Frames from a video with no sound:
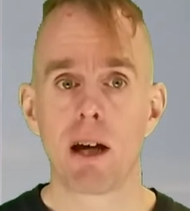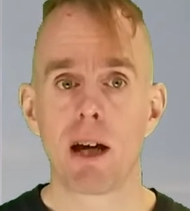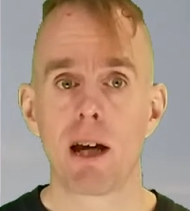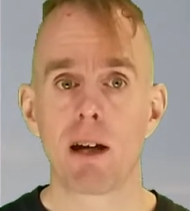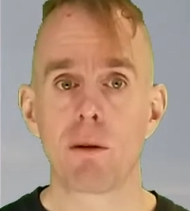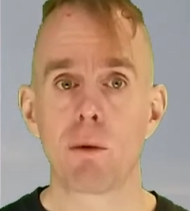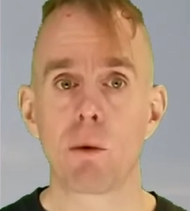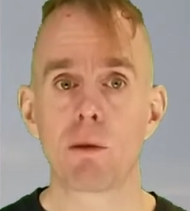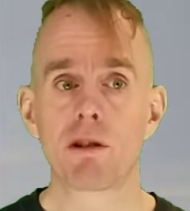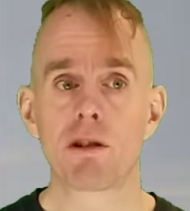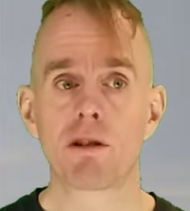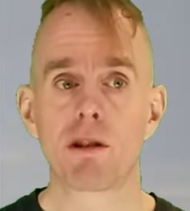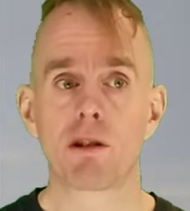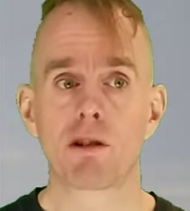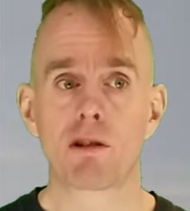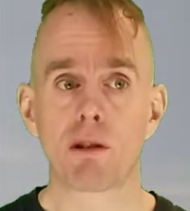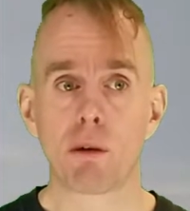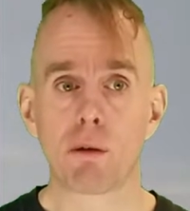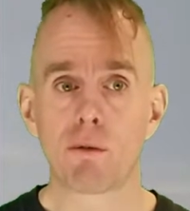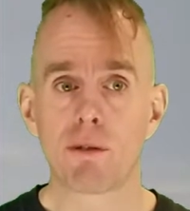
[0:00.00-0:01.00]
In order to
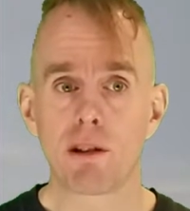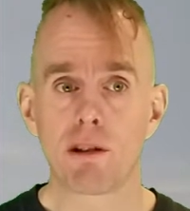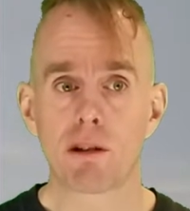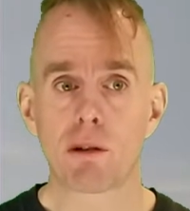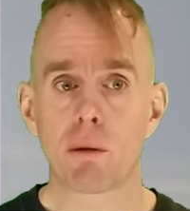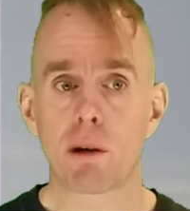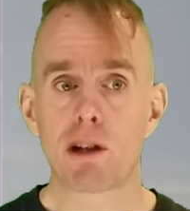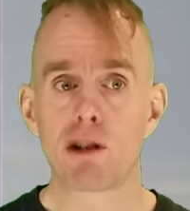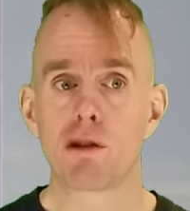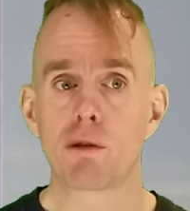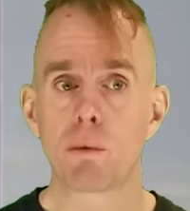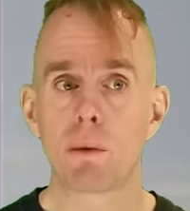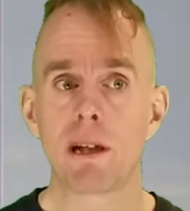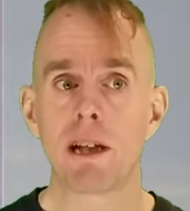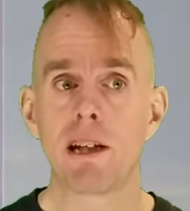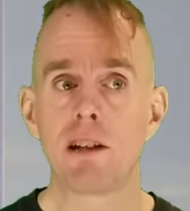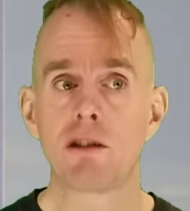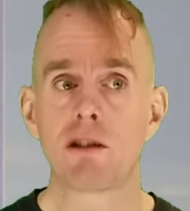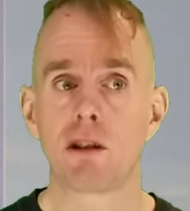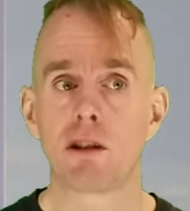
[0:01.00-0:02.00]
solve these equations, we
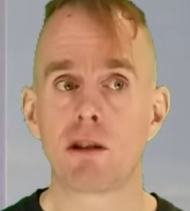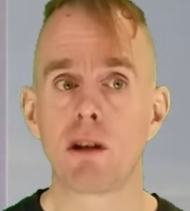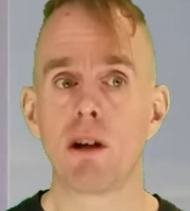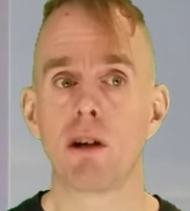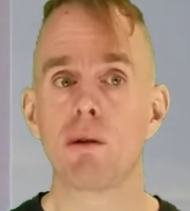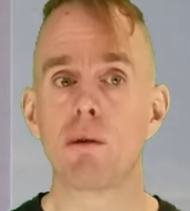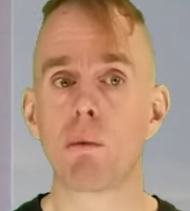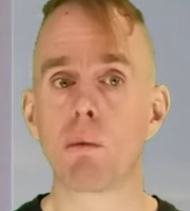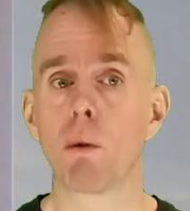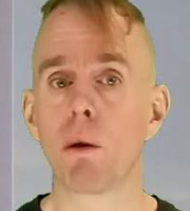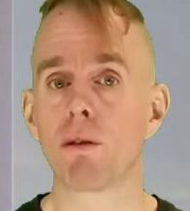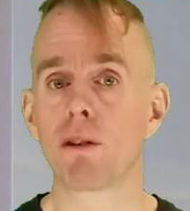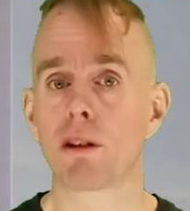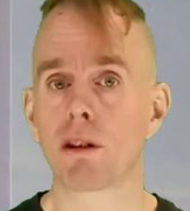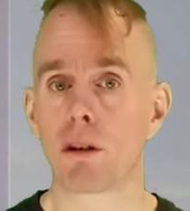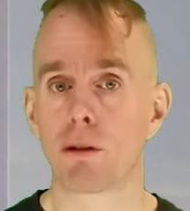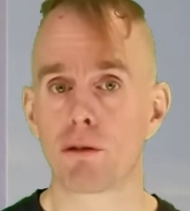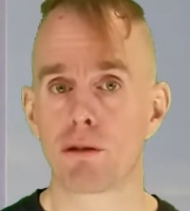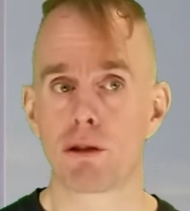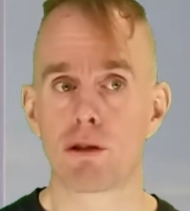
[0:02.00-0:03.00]
need to know what the
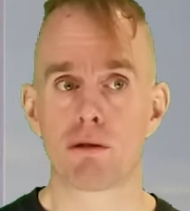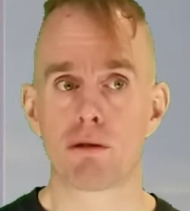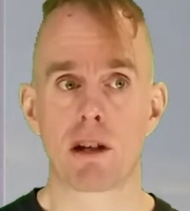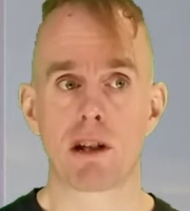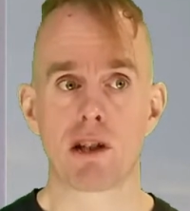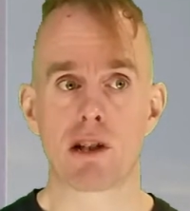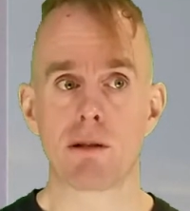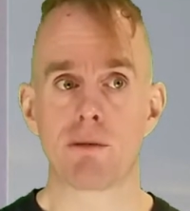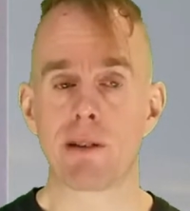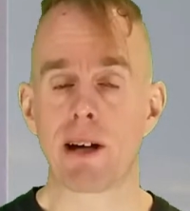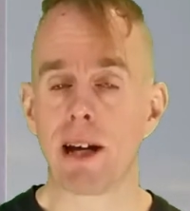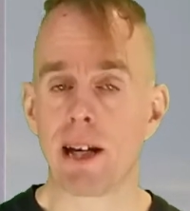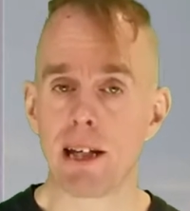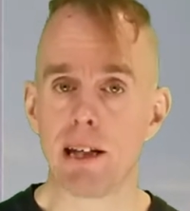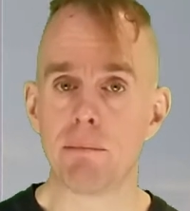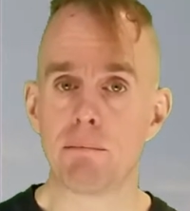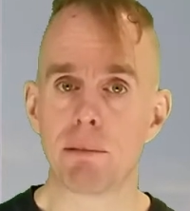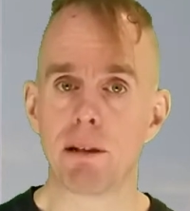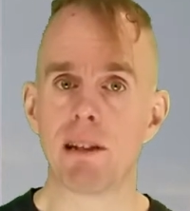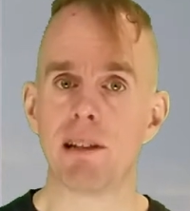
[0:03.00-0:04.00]
concentration of
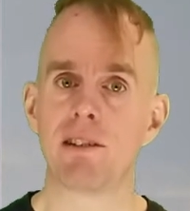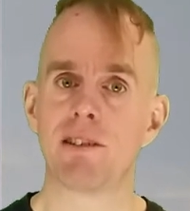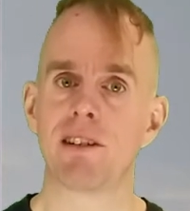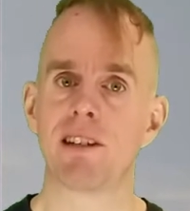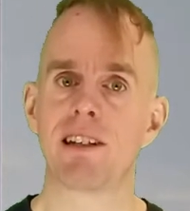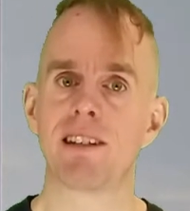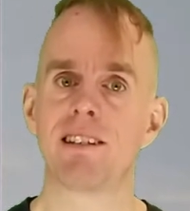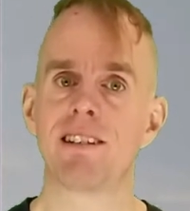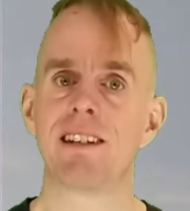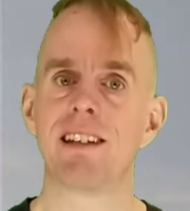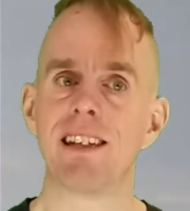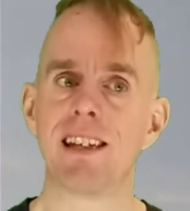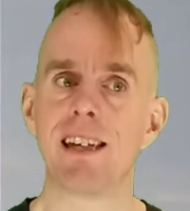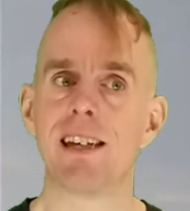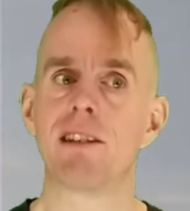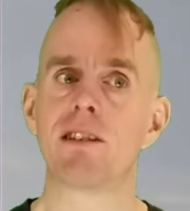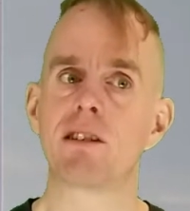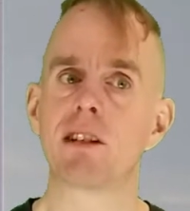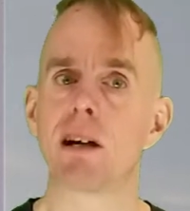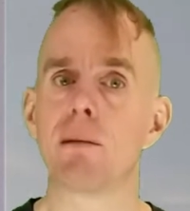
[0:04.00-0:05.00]
A, B, C, and D
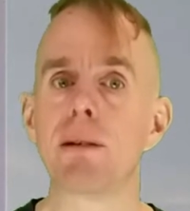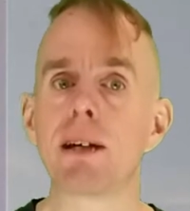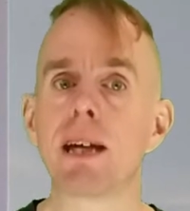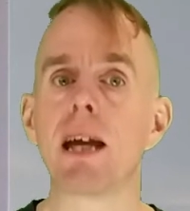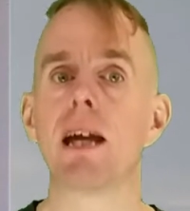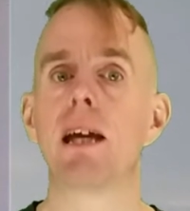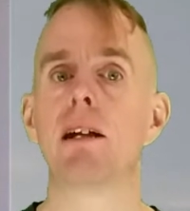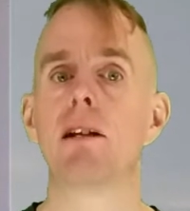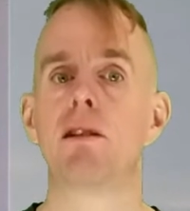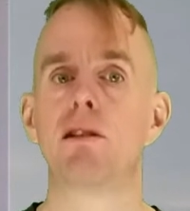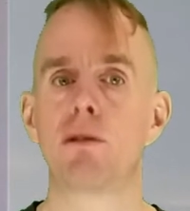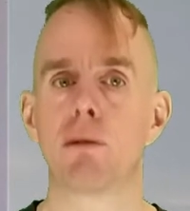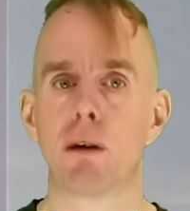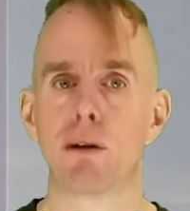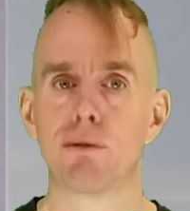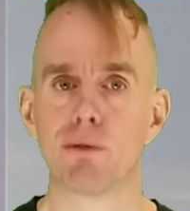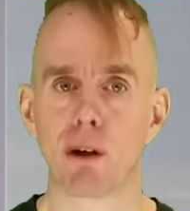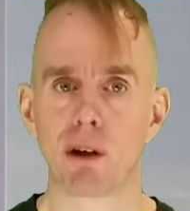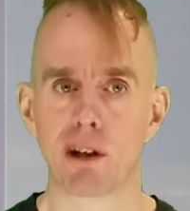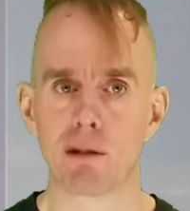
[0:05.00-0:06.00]
is coming into
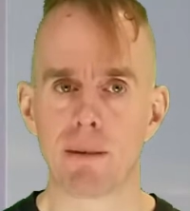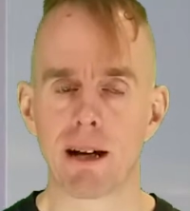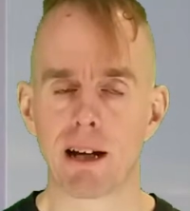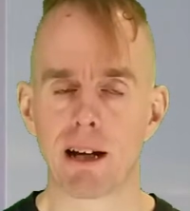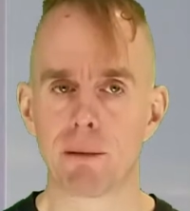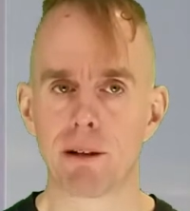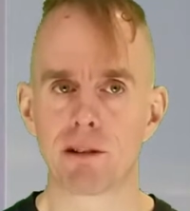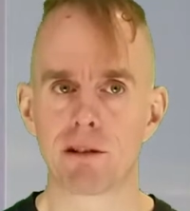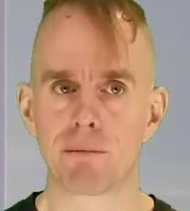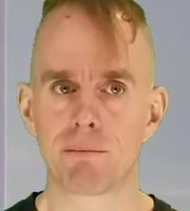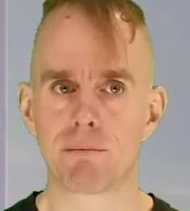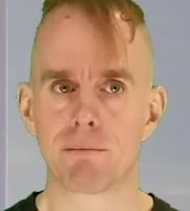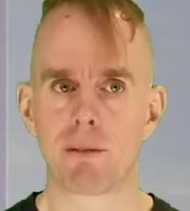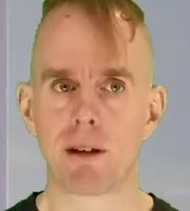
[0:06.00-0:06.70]
our volume element.